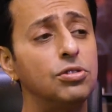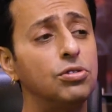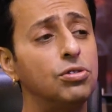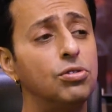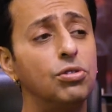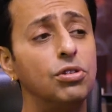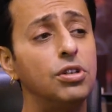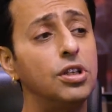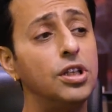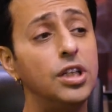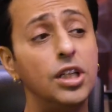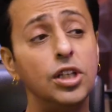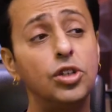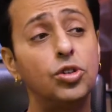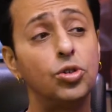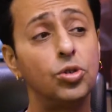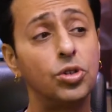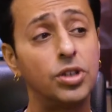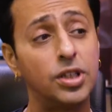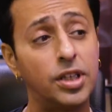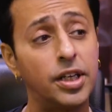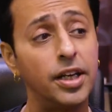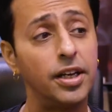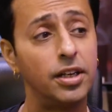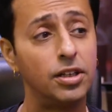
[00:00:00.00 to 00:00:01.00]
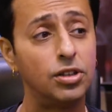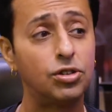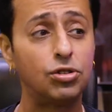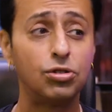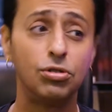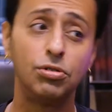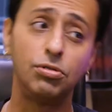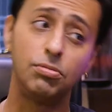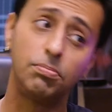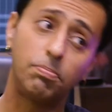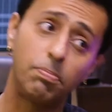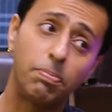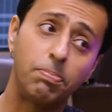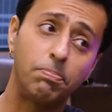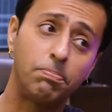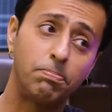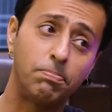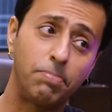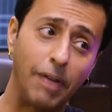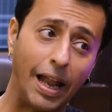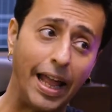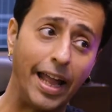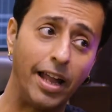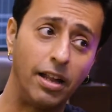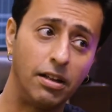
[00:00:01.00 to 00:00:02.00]
you don't need to gig to
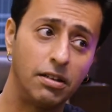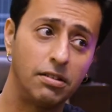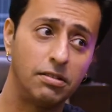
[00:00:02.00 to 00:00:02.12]
play.